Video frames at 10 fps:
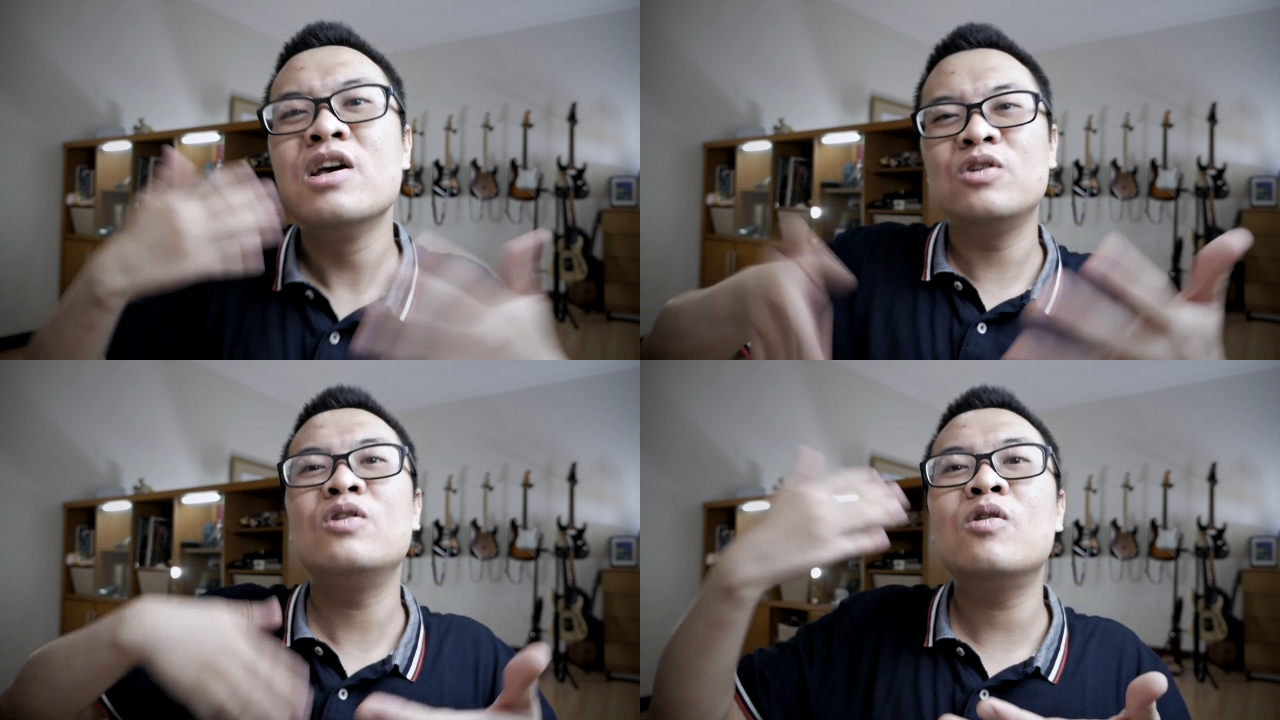
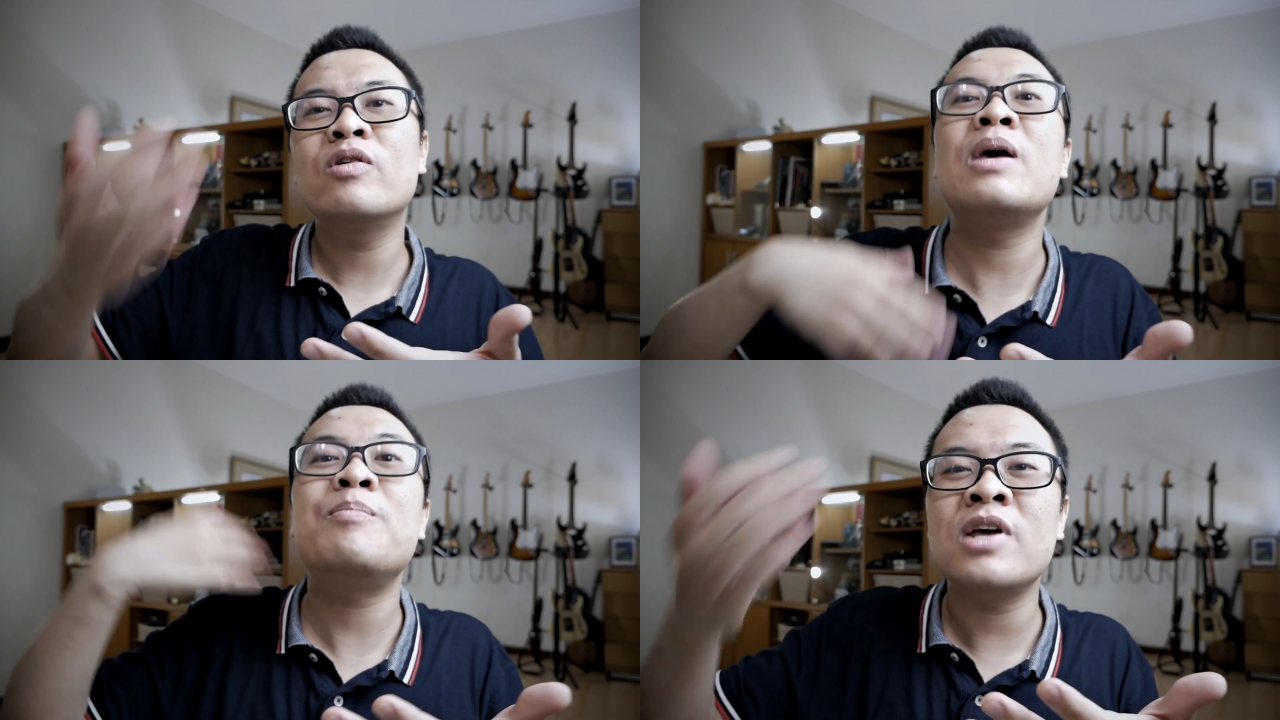you
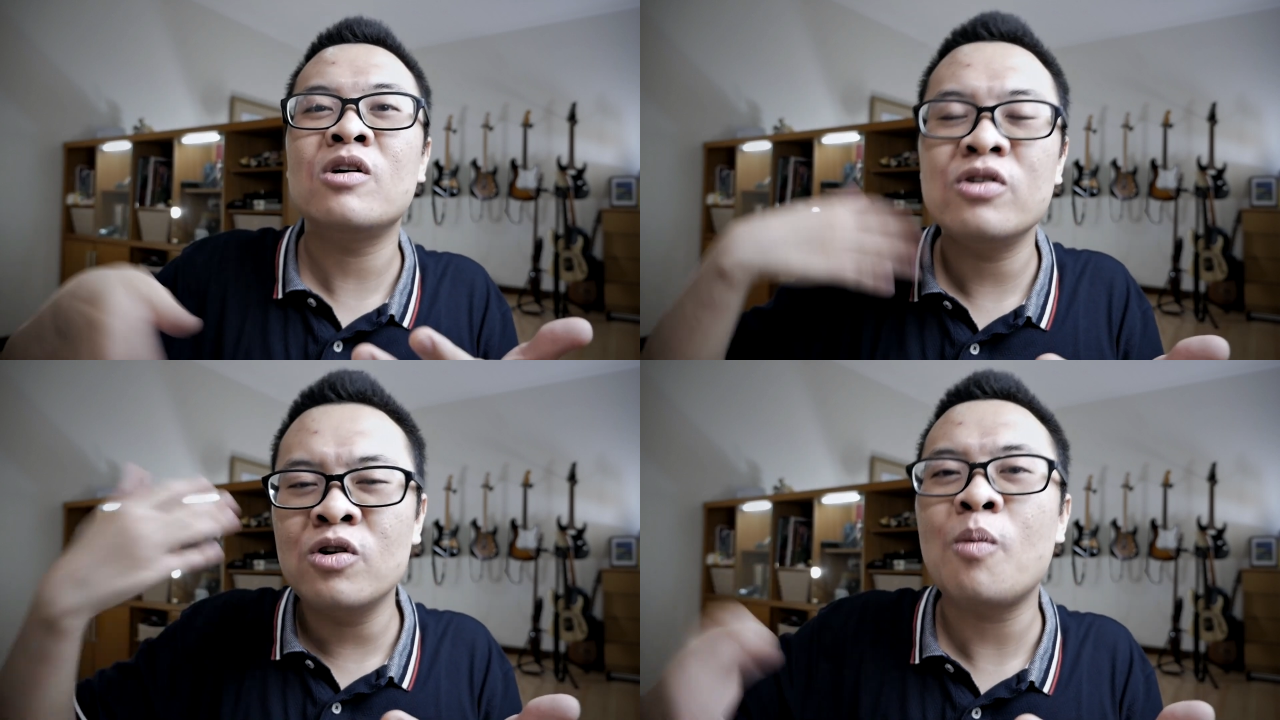know, keep
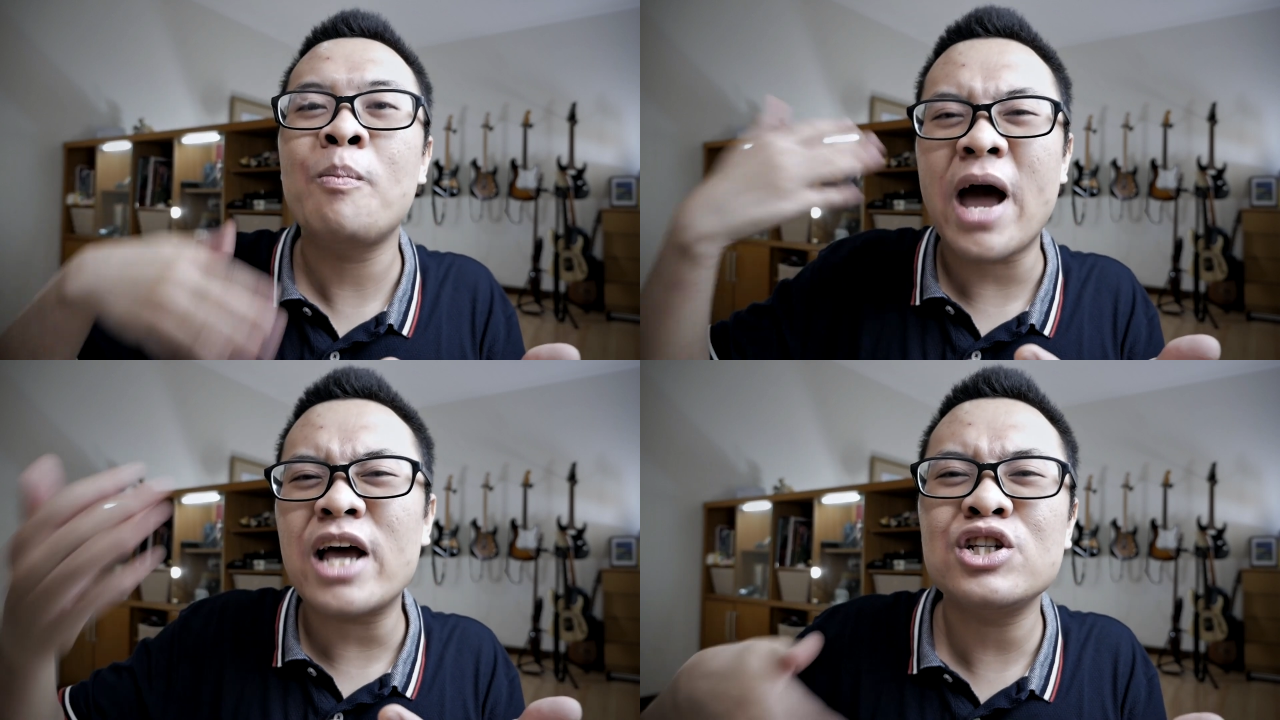your, your
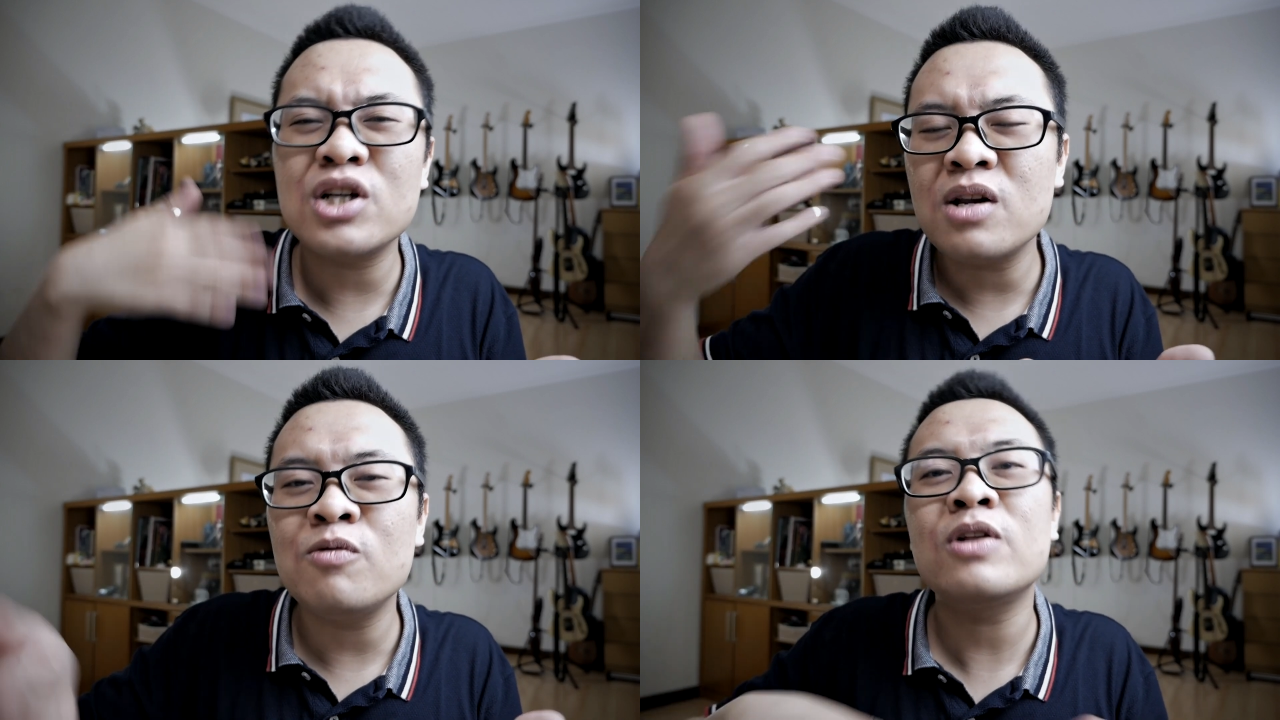
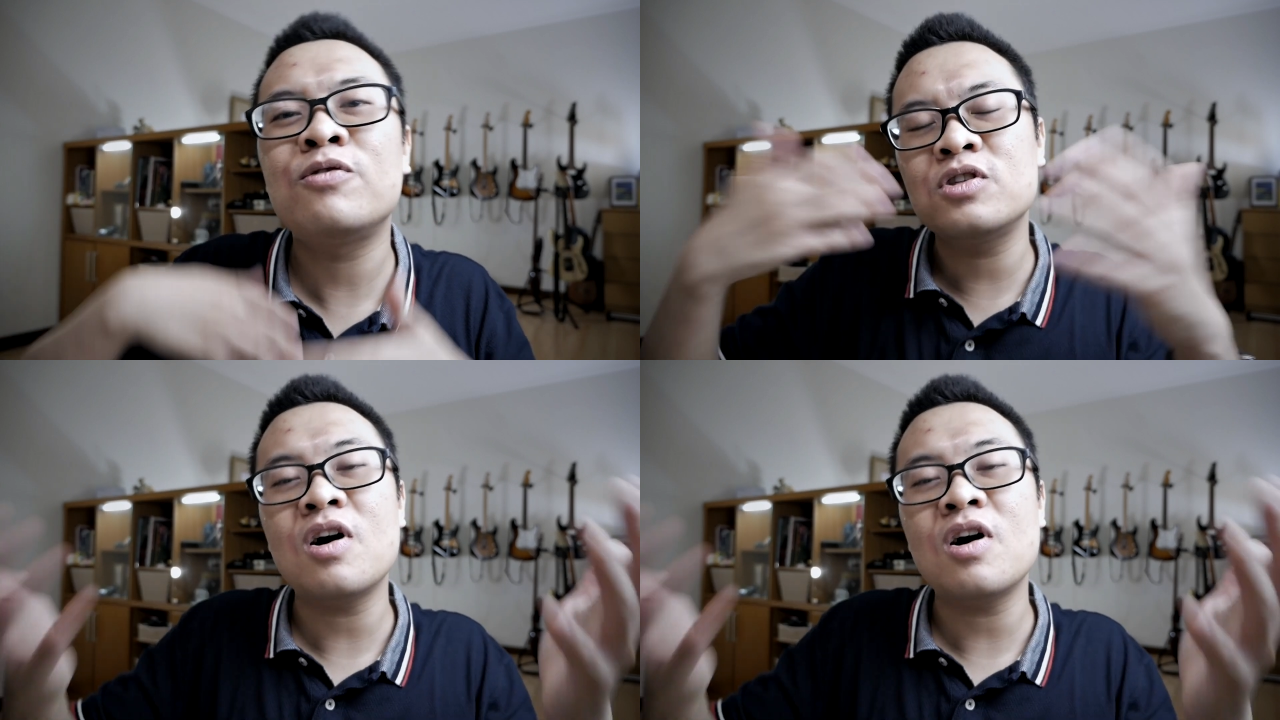passion with photography.